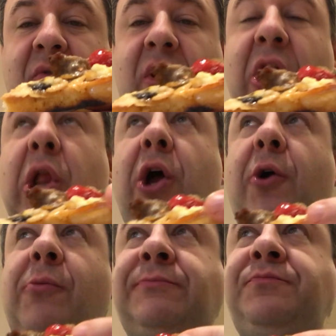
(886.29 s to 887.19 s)
very
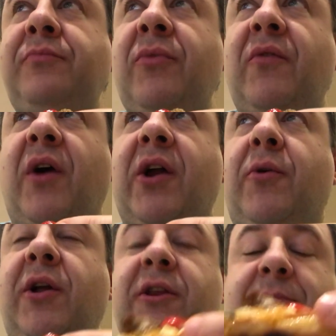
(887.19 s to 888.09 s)
low for high
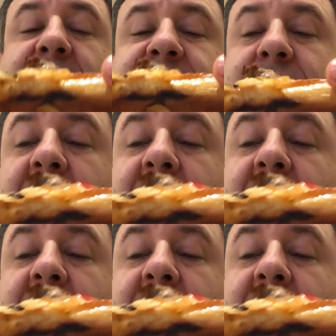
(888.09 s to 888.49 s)
quality pizza,